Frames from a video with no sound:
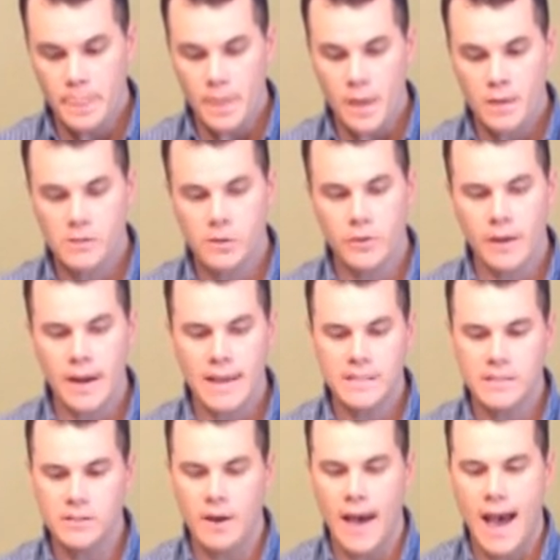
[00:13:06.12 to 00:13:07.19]
so that I
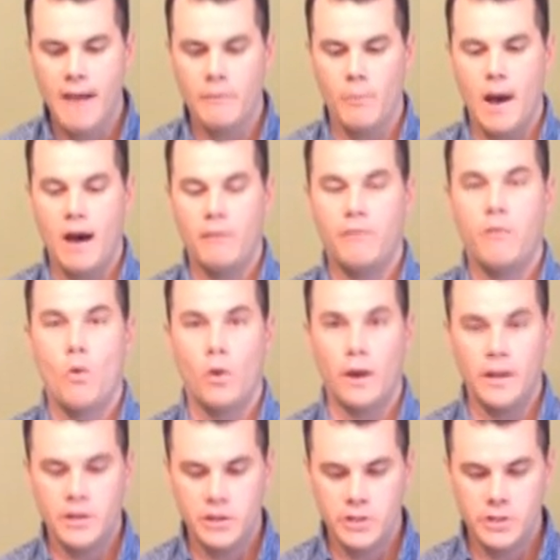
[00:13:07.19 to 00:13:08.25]
still have about 4
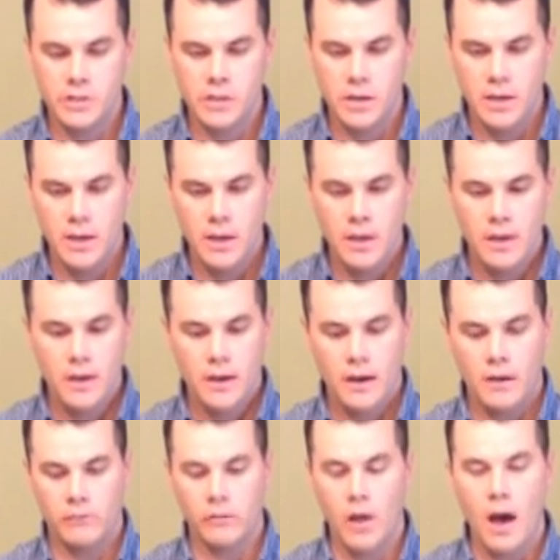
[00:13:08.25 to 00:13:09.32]
inches
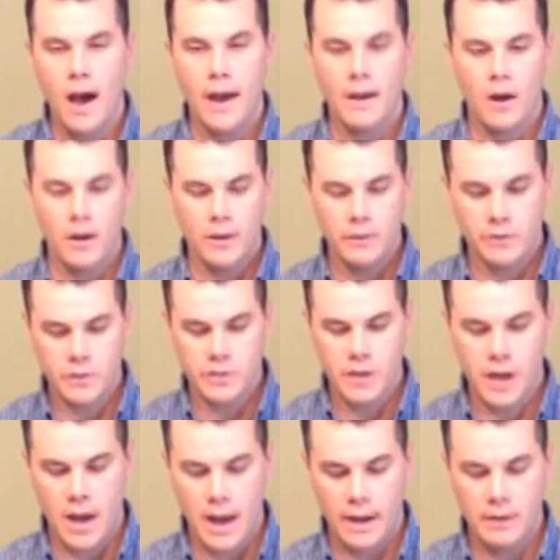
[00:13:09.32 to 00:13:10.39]
of line on either
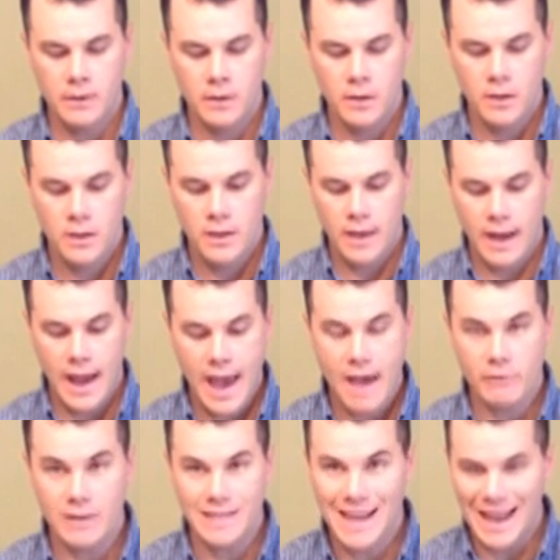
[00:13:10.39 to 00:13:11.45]
side. And I
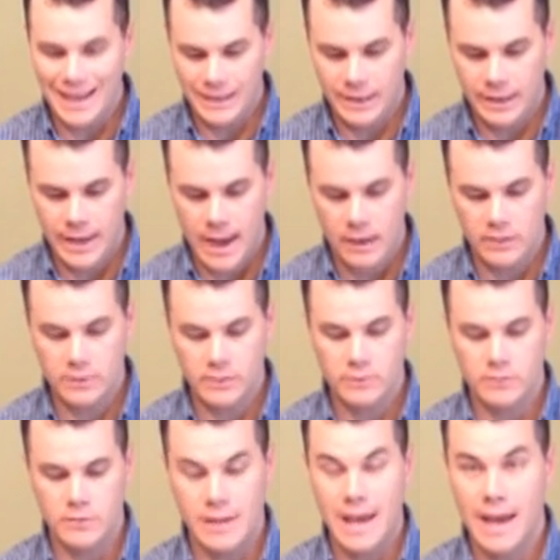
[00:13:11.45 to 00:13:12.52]
haven't tightened it down
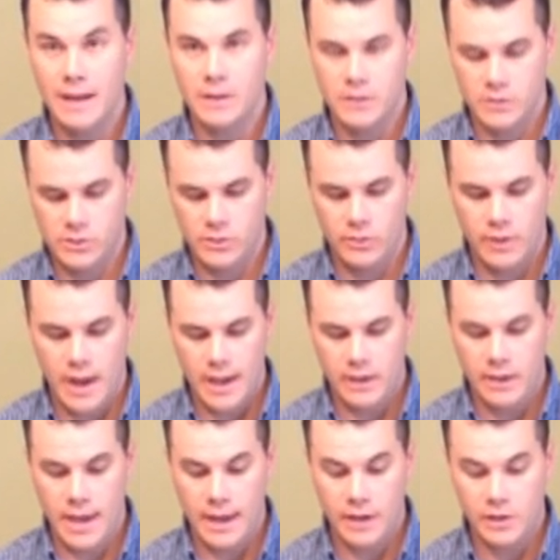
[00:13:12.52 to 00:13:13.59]
yet so that I
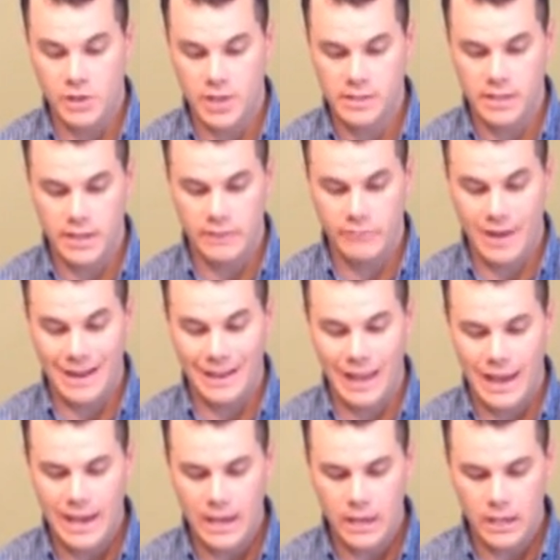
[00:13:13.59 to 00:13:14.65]
can adjust it if I'd
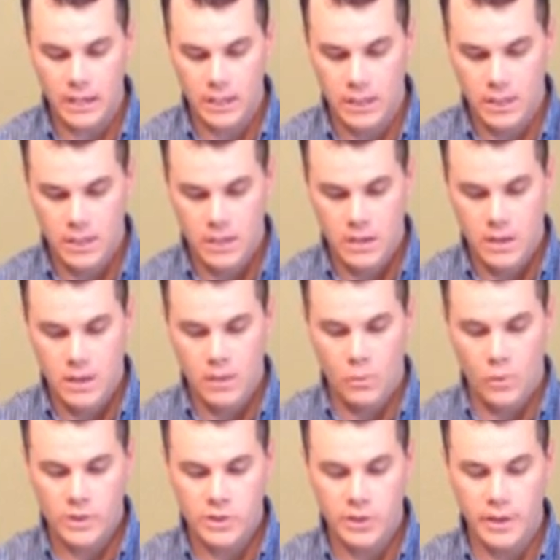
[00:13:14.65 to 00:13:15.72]
like.
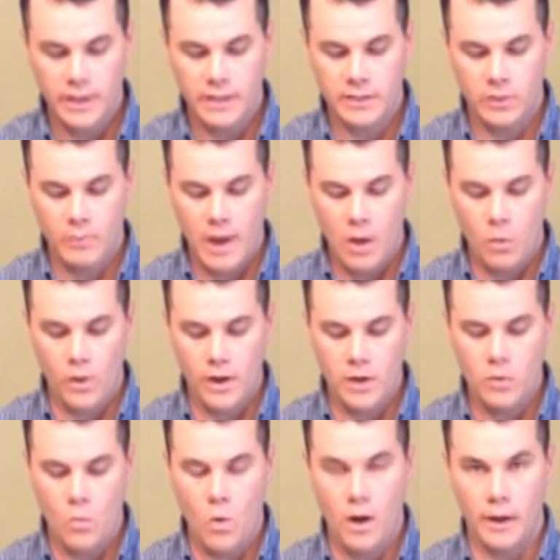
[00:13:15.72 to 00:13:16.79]
Once you get it to about where you
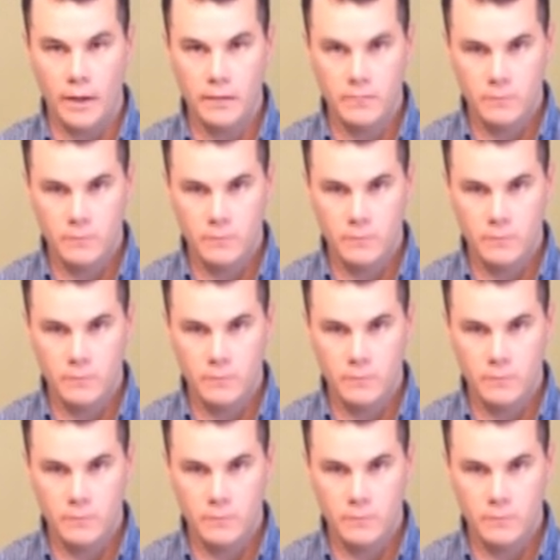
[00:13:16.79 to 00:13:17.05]
want it,